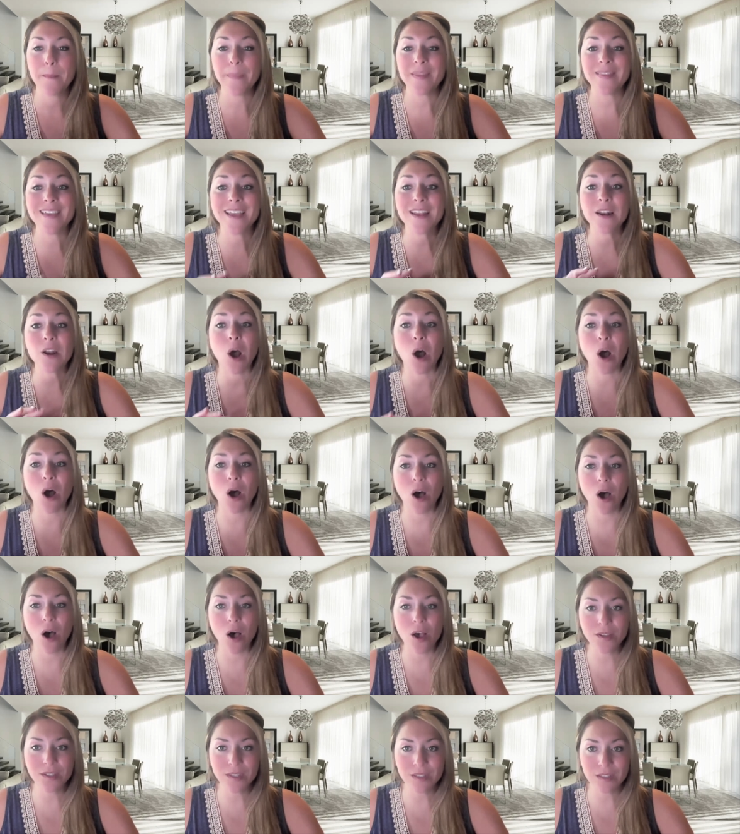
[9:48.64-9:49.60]
but then
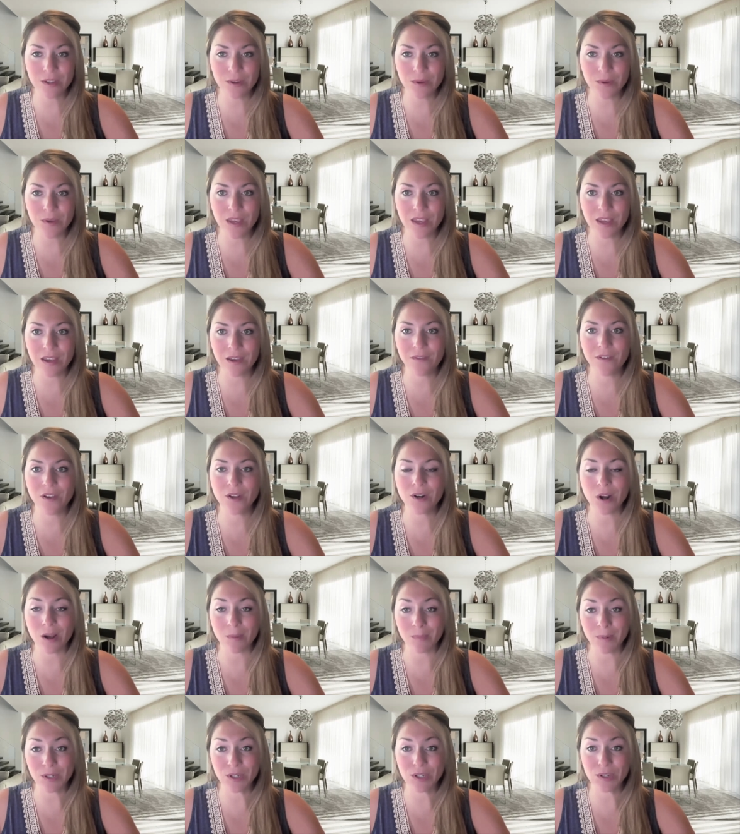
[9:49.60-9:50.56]
also give an
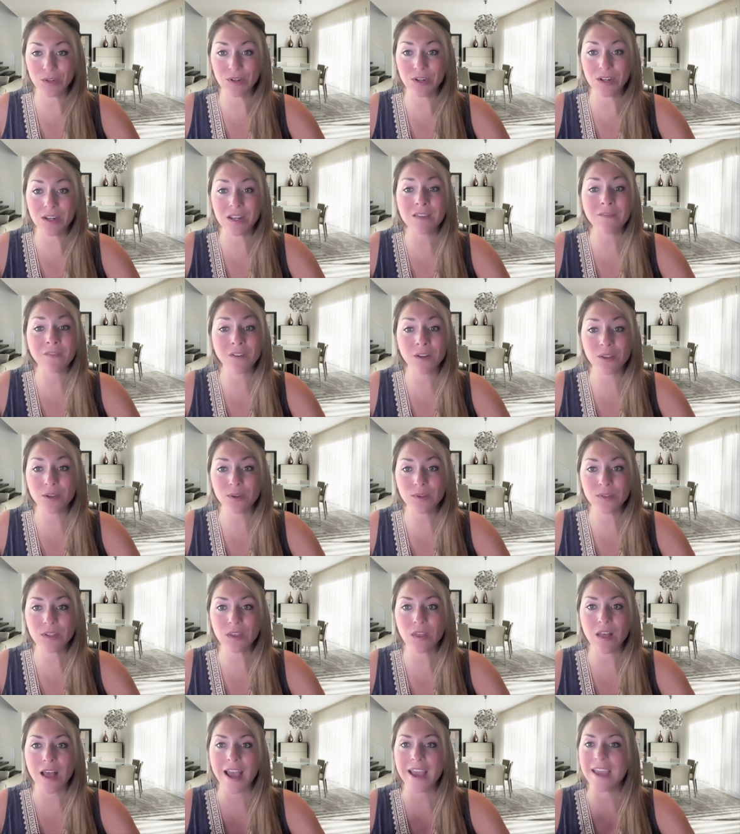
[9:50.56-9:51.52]
opportunity for
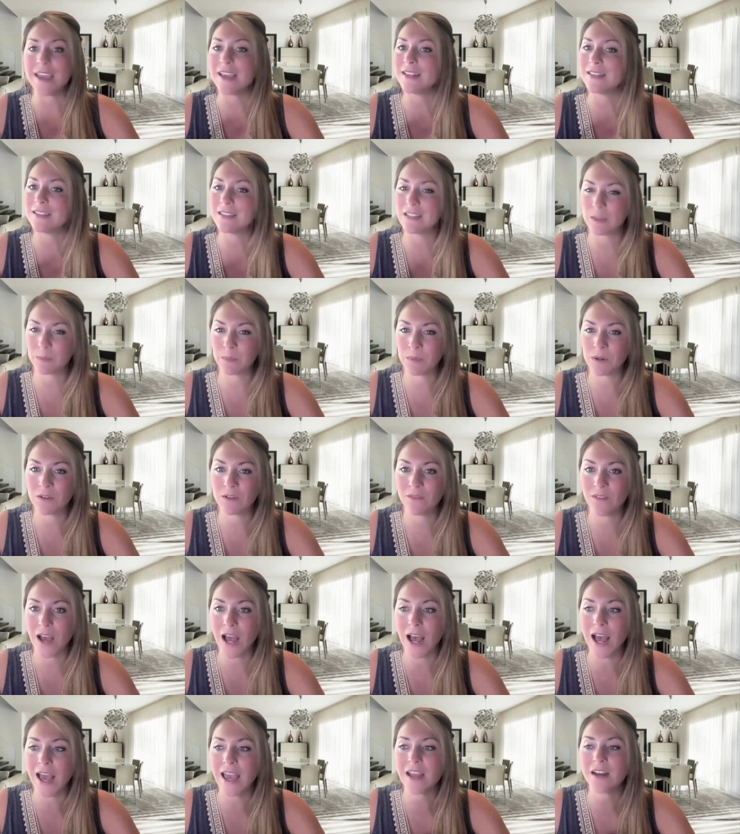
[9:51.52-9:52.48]
those clients to
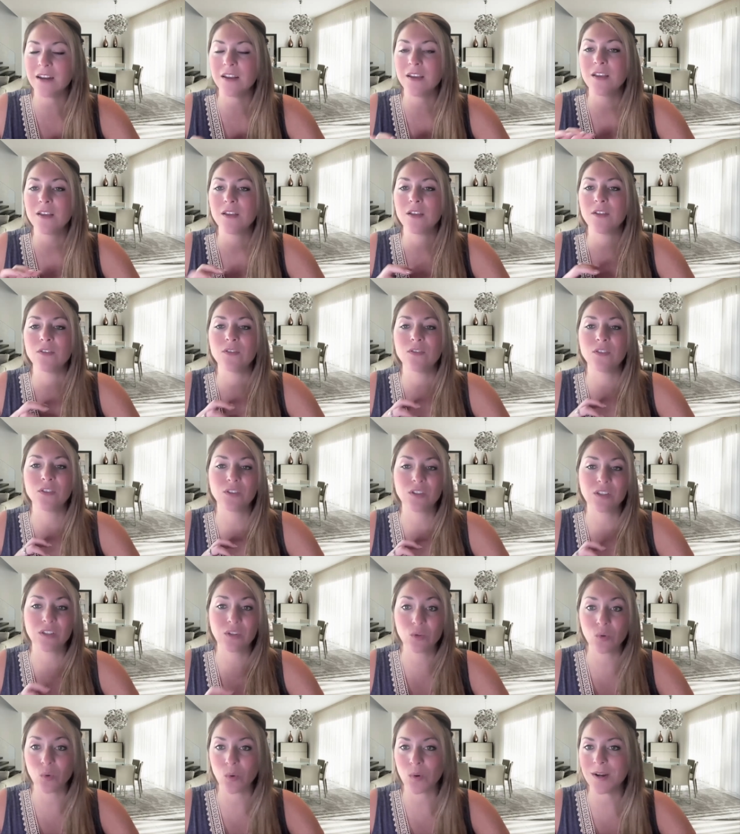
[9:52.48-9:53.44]
provide
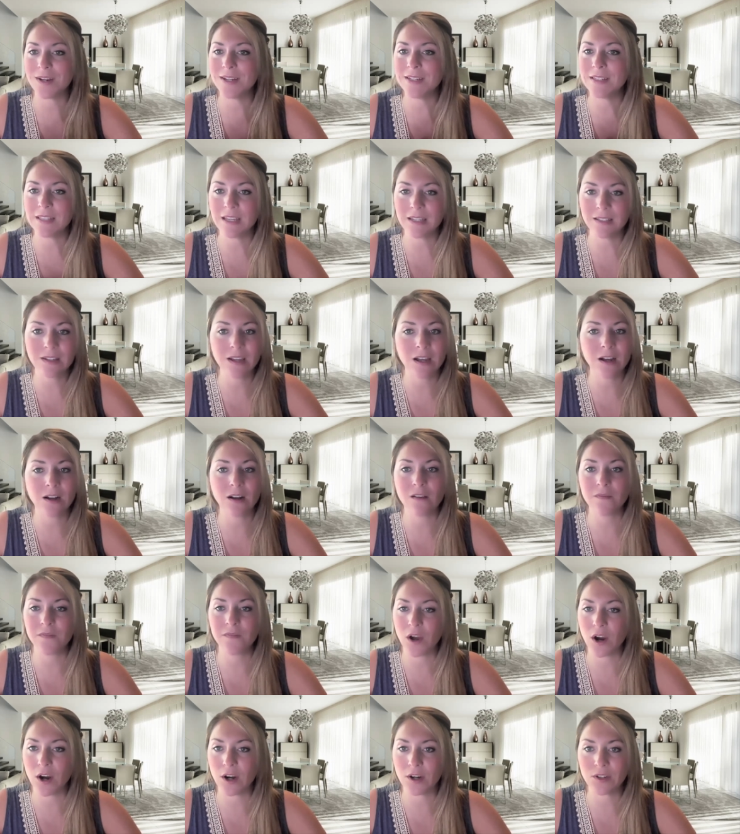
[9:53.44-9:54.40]
stories that tug
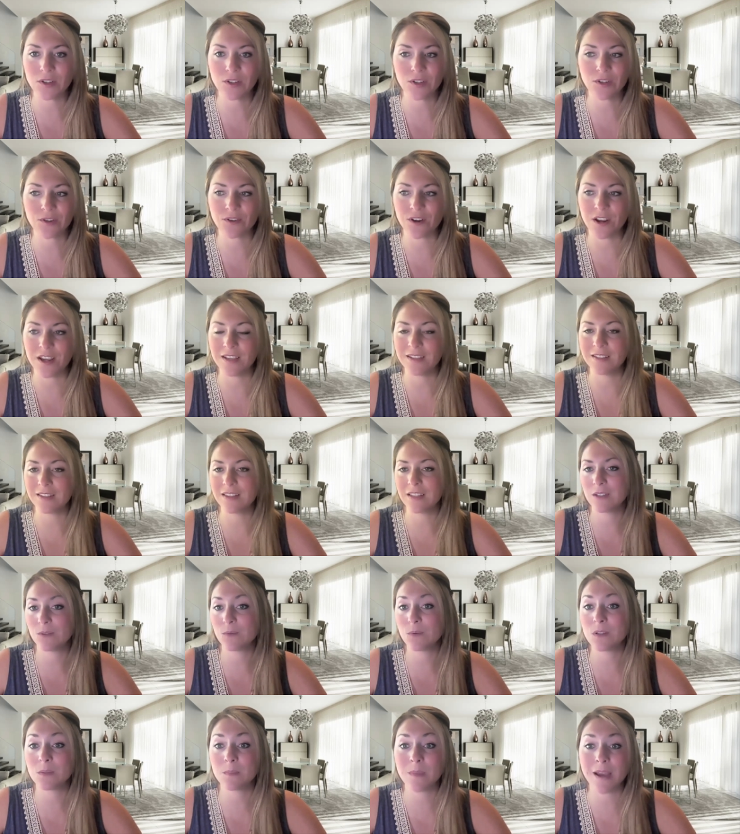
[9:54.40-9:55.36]
on the heartstrings.
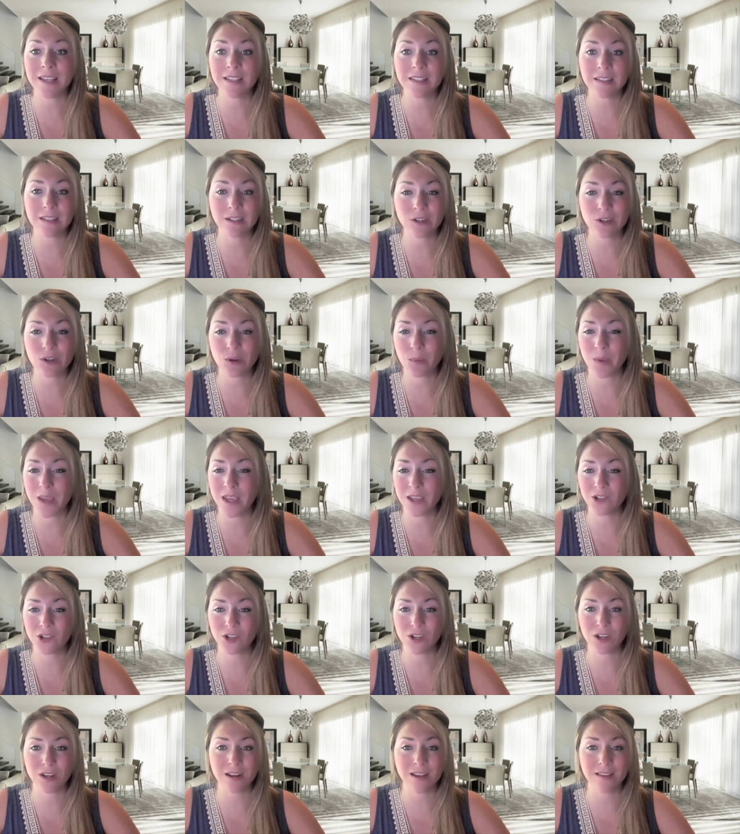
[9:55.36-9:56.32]
This was my
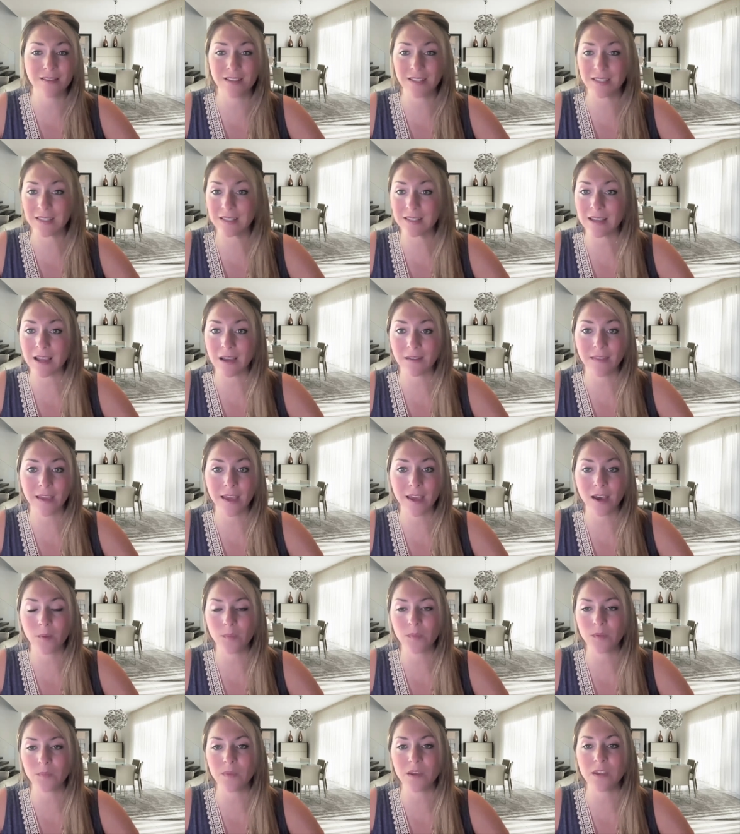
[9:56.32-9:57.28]
situation, and this is how they
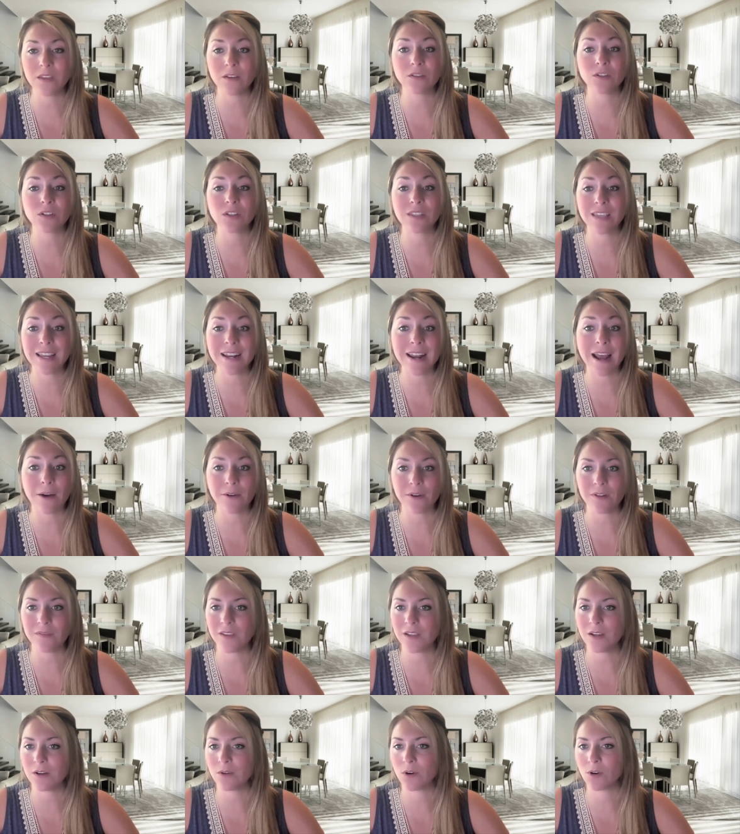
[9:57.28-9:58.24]
helped me get out
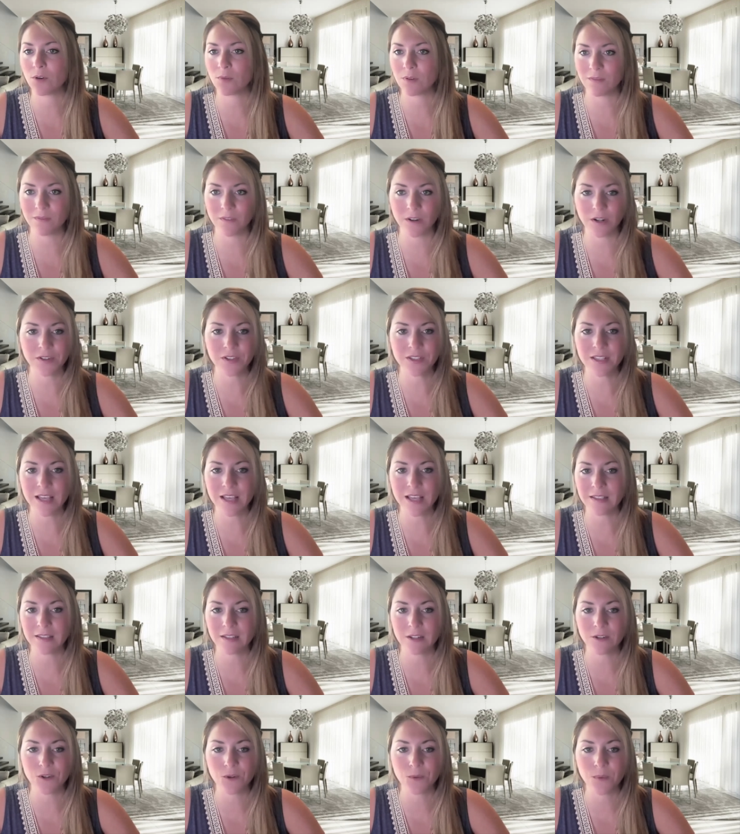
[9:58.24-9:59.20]
of it or reverse that
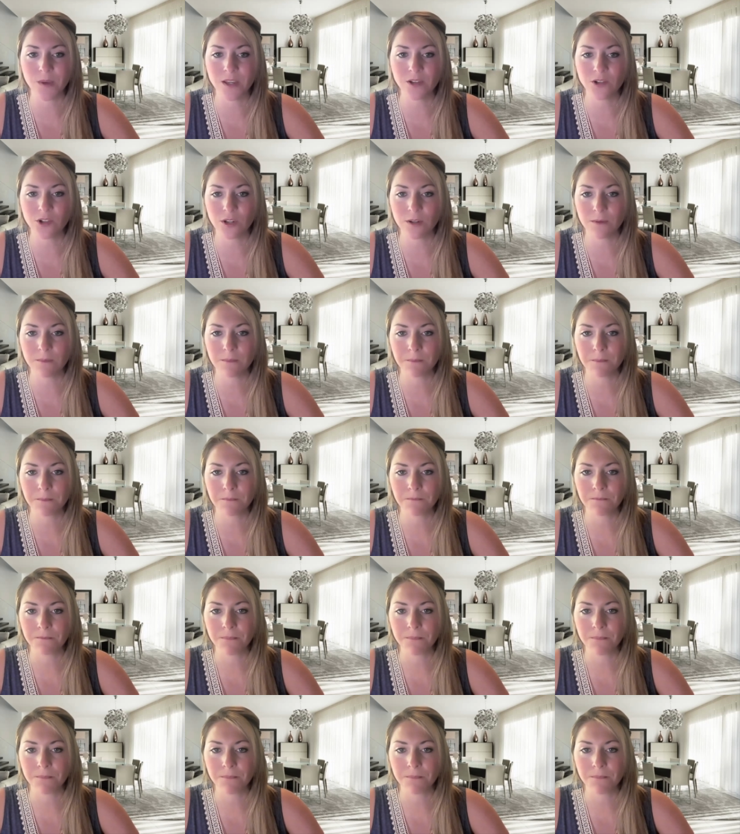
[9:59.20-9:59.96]
situation.